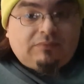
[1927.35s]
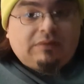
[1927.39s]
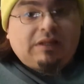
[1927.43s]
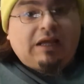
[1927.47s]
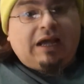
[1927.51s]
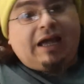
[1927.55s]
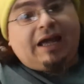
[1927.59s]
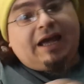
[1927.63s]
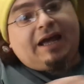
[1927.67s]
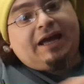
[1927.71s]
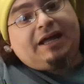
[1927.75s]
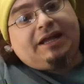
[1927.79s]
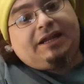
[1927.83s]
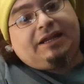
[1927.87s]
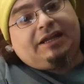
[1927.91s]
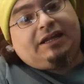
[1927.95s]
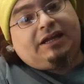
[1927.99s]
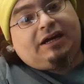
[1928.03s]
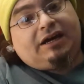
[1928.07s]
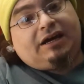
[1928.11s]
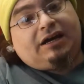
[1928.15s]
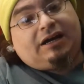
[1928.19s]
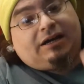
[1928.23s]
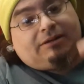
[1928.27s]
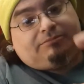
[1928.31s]
and
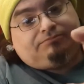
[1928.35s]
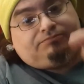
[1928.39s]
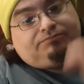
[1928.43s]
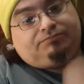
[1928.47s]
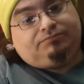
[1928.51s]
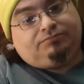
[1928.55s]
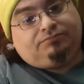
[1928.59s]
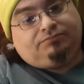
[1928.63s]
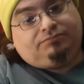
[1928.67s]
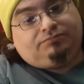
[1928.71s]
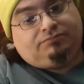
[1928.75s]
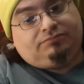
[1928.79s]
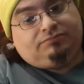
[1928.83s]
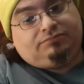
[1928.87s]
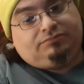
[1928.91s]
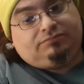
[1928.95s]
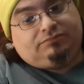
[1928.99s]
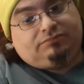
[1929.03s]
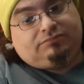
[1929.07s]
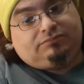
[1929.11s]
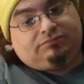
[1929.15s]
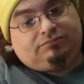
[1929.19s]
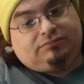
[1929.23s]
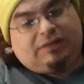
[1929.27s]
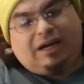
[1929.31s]
I
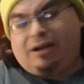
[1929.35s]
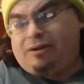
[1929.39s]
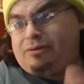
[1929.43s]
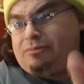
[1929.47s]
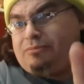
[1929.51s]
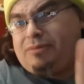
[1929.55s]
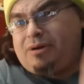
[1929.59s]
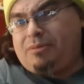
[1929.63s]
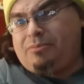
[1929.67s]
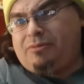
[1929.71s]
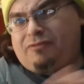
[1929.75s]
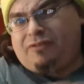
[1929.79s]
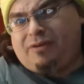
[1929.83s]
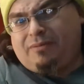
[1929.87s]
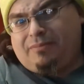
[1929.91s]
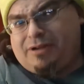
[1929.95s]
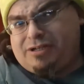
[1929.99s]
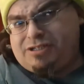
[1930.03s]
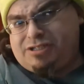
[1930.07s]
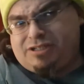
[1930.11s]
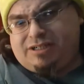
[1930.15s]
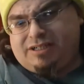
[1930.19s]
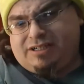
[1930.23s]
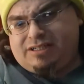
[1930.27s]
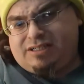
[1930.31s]
don't remember if I
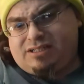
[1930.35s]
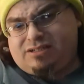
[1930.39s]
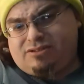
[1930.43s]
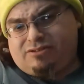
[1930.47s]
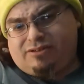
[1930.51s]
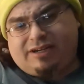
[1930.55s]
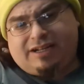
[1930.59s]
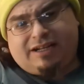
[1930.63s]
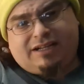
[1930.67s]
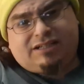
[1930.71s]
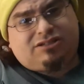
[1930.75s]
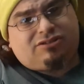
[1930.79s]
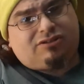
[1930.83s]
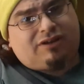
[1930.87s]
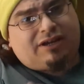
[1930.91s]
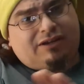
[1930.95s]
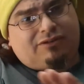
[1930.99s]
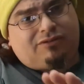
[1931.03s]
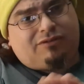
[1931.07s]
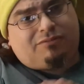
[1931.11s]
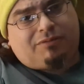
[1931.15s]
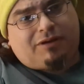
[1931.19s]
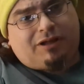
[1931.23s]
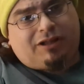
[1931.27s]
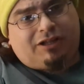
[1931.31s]
mentioned this or not, so I do
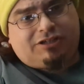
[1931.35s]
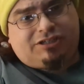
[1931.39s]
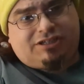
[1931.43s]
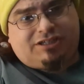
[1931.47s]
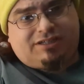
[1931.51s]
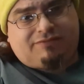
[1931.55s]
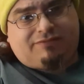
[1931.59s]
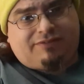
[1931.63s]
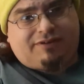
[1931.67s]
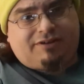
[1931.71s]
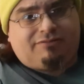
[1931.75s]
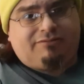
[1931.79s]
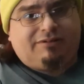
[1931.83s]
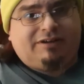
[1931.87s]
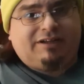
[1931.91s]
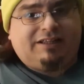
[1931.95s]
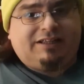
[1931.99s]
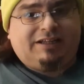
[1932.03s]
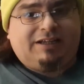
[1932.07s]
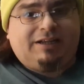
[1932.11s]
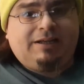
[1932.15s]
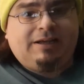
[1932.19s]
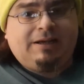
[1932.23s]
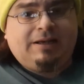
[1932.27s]
apologize if I already did.